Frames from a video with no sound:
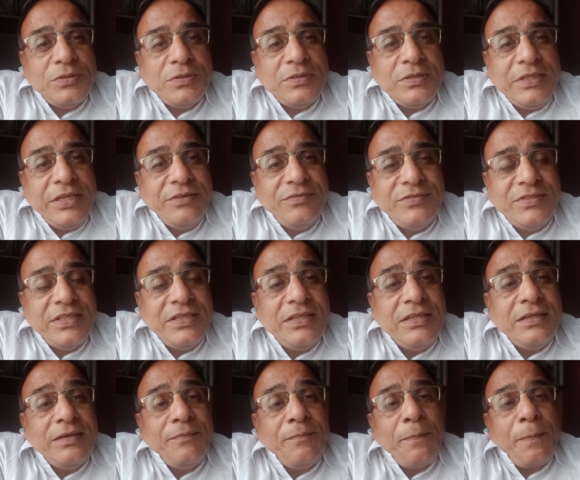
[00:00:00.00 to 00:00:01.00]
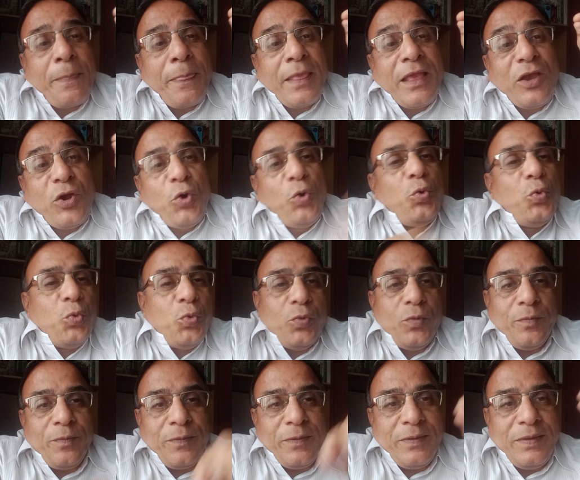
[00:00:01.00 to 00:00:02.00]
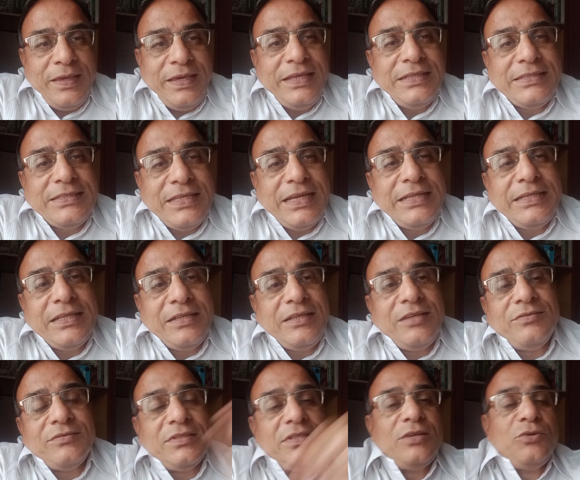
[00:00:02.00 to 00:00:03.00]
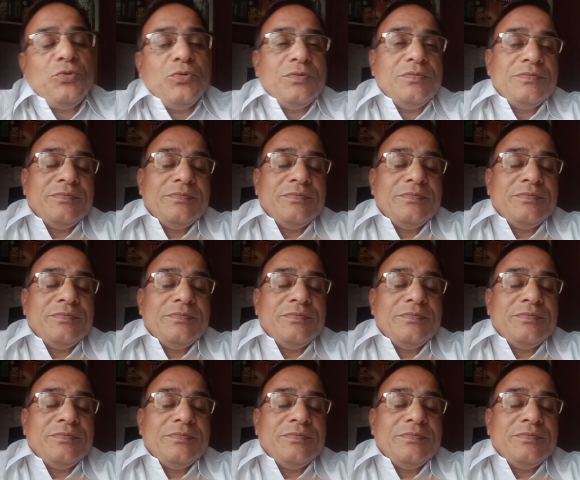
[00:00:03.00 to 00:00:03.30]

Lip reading: gives a clue. Each letter gives a clue.